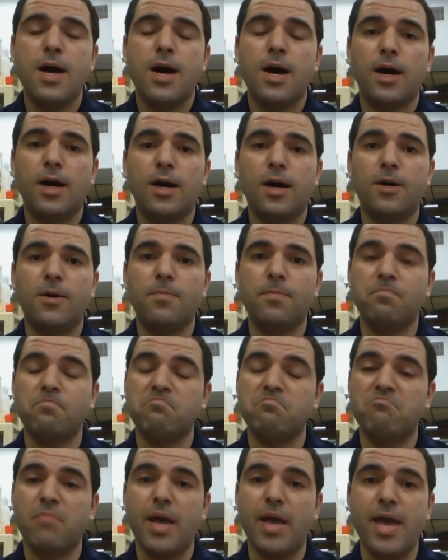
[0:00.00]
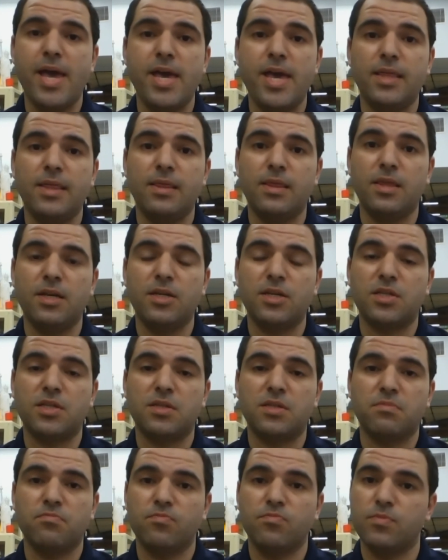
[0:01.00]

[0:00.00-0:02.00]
and this